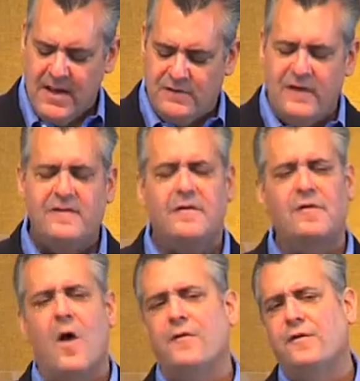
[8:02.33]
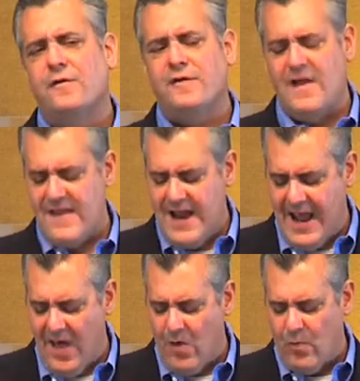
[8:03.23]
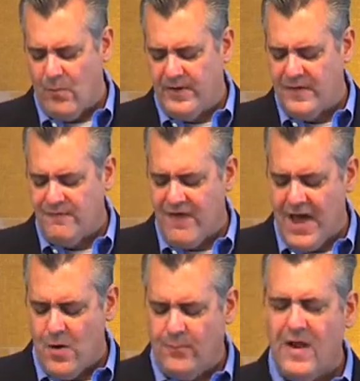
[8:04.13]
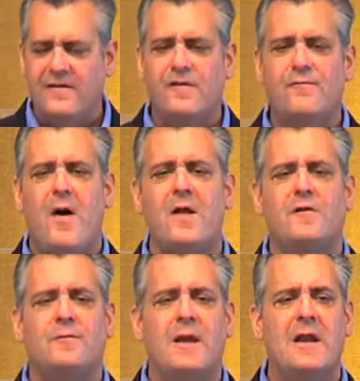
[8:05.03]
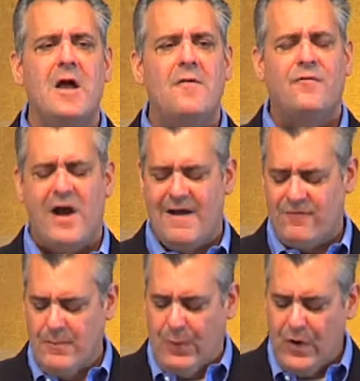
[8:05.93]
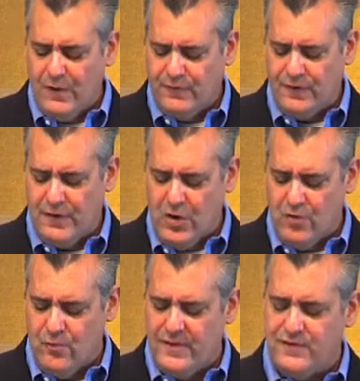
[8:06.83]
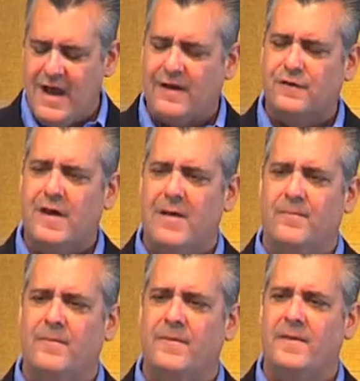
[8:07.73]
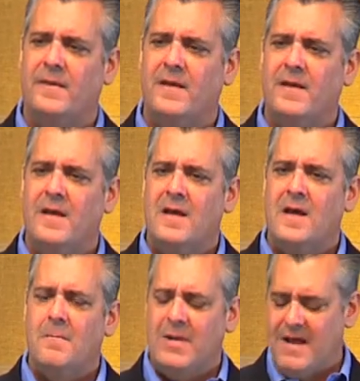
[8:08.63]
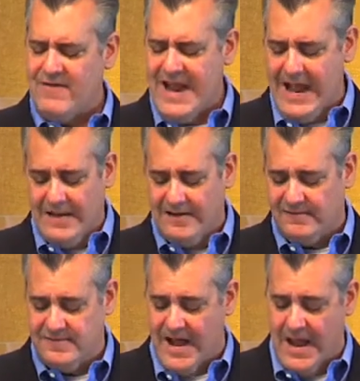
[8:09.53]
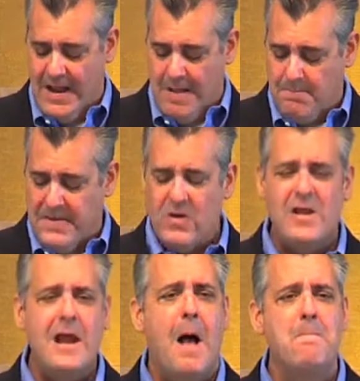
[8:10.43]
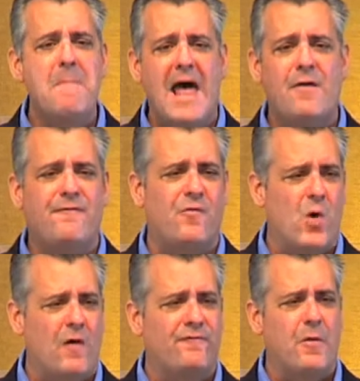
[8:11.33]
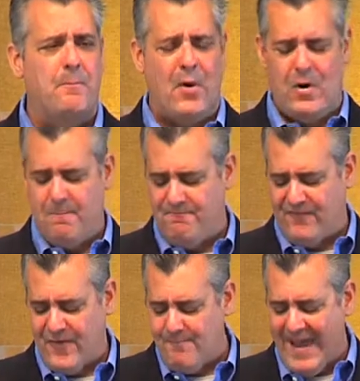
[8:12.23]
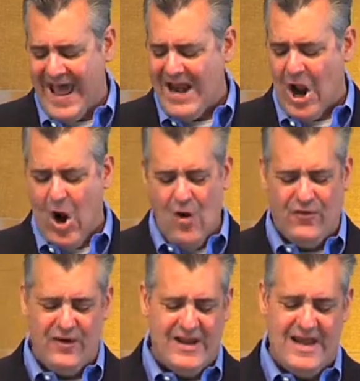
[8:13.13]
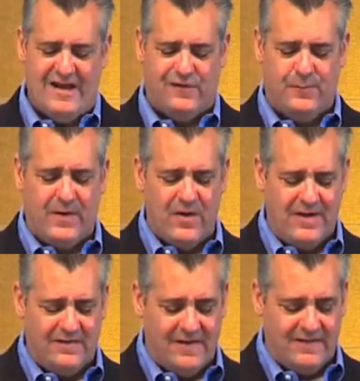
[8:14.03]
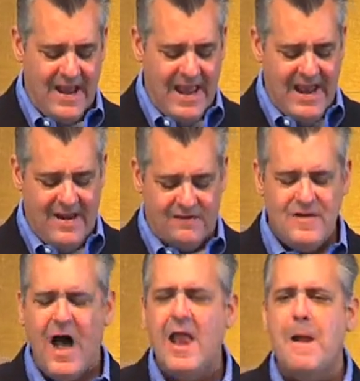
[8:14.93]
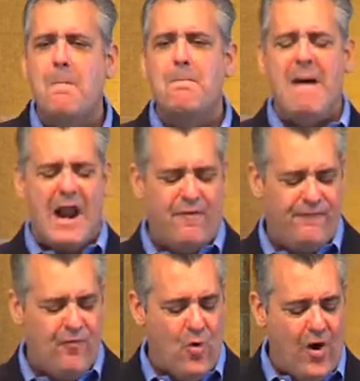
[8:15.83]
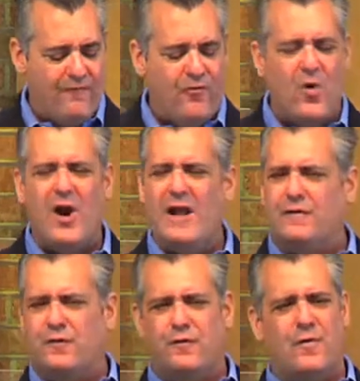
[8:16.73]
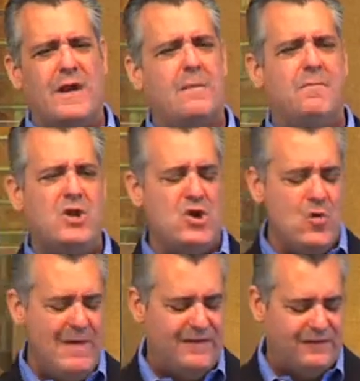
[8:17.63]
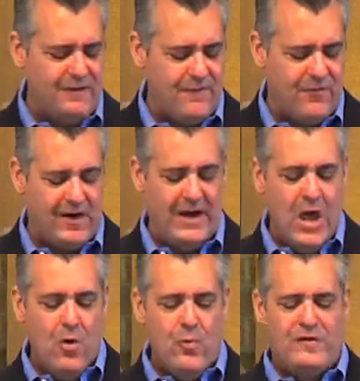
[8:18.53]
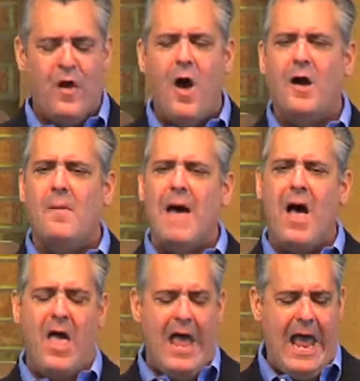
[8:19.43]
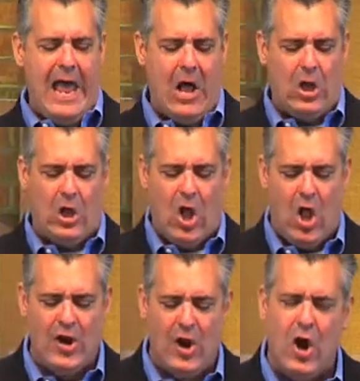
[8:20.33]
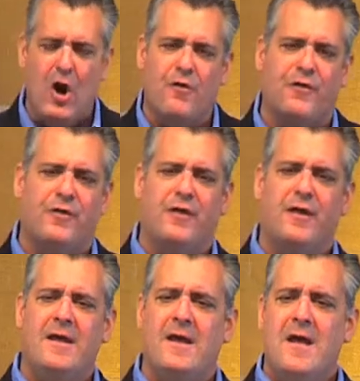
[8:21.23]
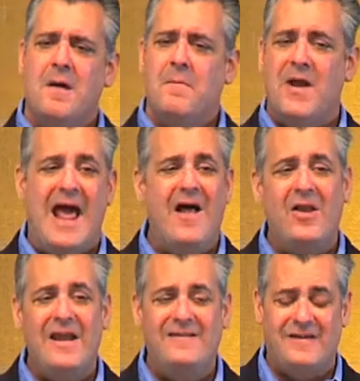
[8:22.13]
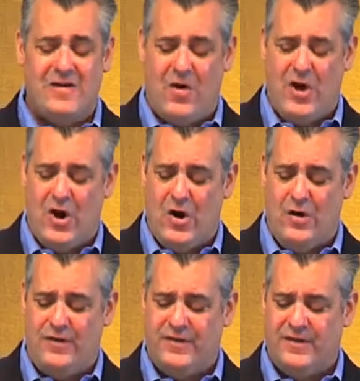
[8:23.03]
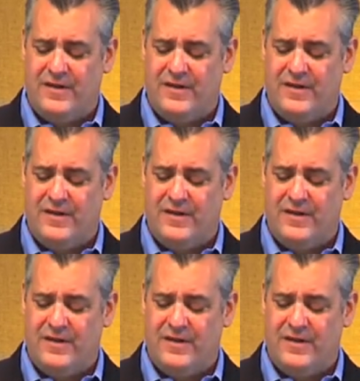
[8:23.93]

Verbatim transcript: Jesus also said that hell will be the final place of punishment for every person who rejects him. Beloved, hell is not merely a metaphor for, for bad earthly experiences. It's not a metaphor for extreme human suffering. We talk about hell on earth, but hell isn't on earth.